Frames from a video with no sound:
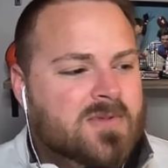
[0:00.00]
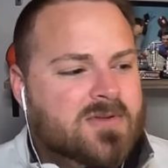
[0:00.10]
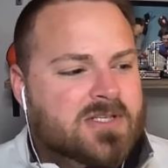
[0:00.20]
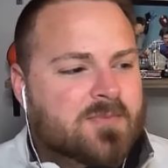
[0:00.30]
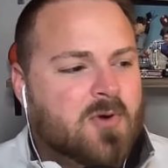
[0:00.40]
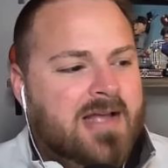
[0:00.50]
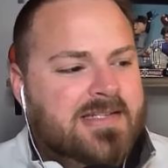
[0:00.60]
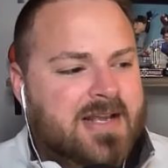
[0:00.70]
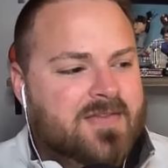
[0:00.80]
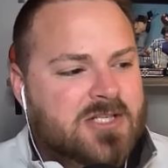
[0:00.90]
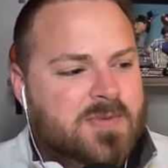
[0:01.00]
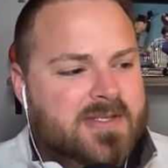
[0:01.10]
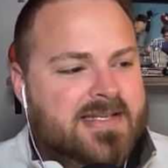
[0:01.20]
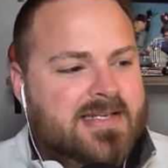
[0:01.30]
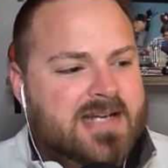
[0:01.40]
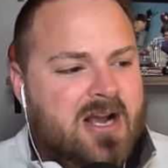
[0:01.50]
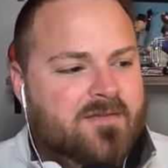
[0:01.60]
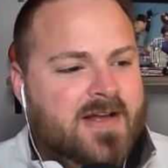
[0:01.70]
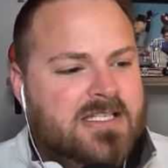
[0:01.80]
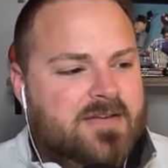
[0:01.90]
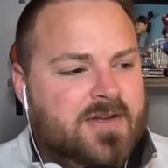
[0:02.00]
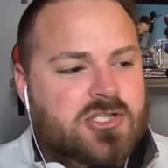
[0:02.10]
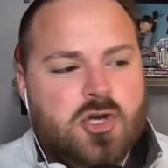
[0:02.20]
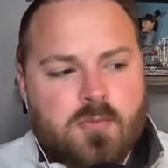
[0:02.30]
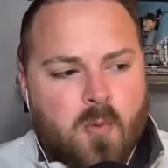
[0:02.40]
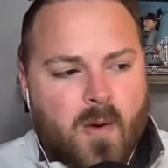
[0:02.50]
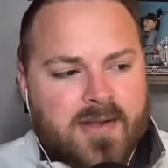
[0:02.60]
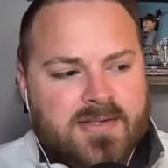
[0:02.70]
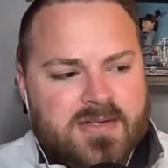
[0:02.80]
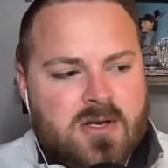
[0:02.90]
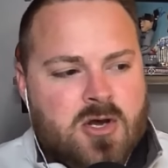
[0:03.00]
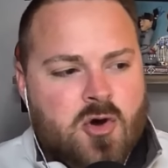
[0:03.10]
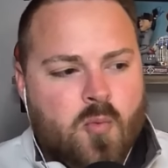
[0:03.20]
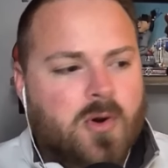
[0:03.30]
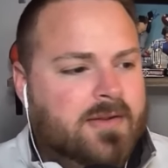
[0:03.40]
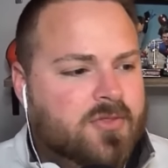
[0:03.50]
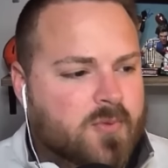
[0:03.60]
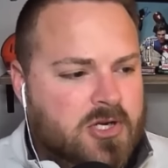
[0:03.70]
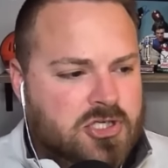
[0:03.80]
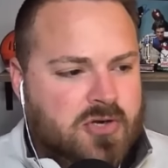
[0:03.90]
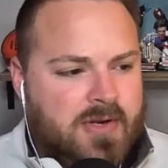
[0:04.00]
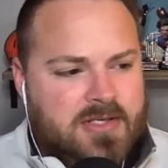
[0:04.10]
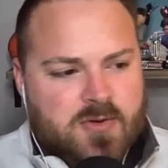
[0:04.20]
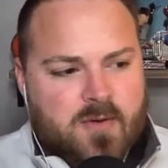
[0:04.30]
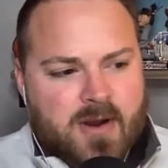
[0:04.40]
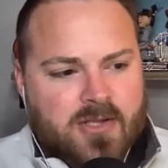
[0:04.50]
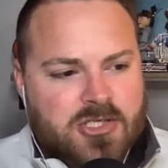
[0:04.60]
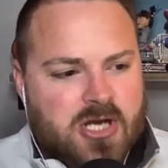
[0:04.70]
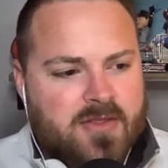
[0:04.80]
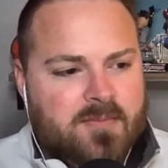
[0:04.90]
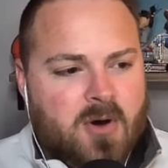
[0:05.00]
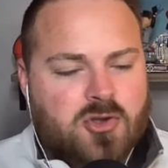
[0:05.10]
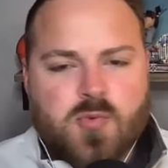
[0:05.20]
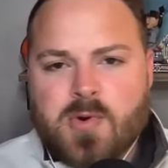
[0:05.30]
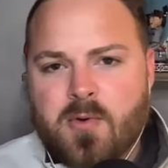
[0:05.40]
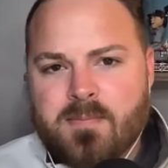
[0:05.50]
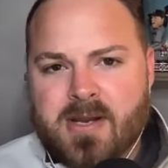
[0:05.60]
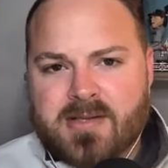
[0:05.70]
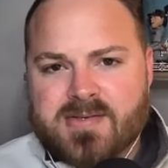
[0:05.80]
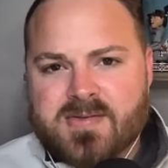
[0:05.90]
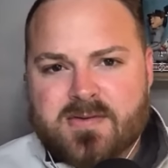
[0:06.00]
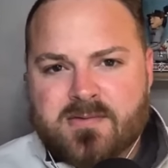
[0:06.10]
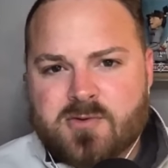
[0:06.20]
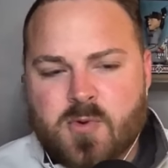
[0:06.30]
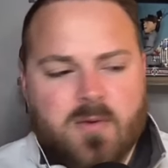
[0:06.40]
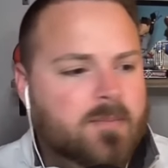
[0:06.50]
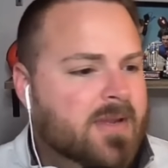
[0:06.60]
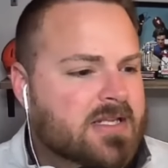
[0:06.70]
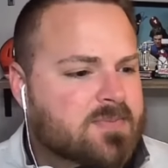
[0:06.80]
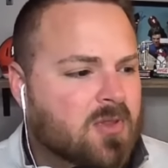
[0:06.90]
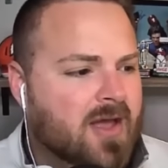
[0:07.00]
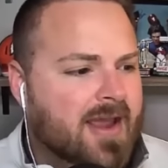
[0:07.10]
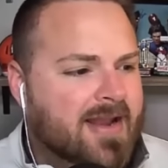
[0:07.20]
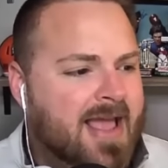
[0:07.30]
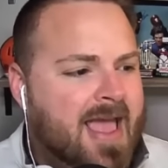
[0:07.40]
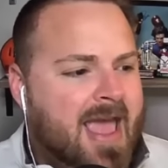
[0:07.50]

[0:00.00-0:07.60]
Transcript: Surprising in this one, Santiago Vescovi, 2 points, 1 of 3 shooting, so he barely shot the ball. 21 minutes played.